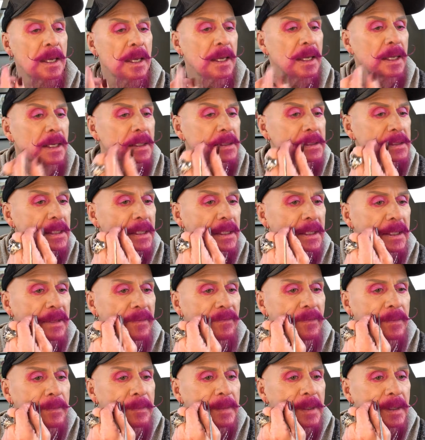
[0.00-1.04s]
and it's not
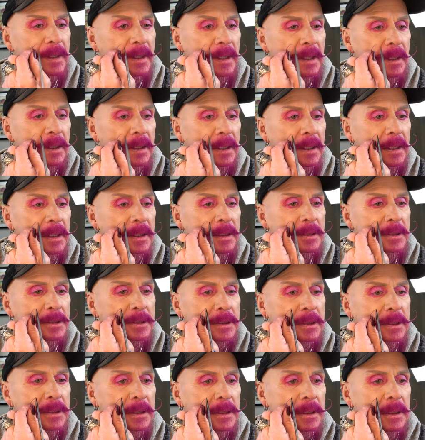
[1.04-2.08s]
giving me the arch
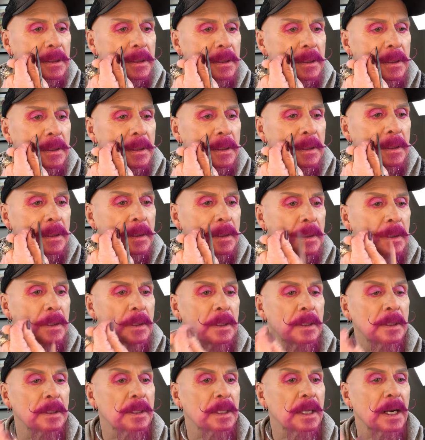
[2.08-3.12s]

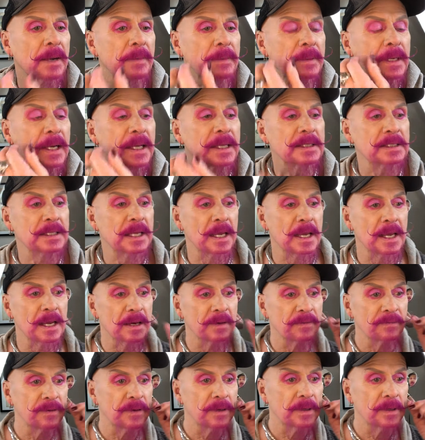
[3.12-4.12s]
that I would like to have.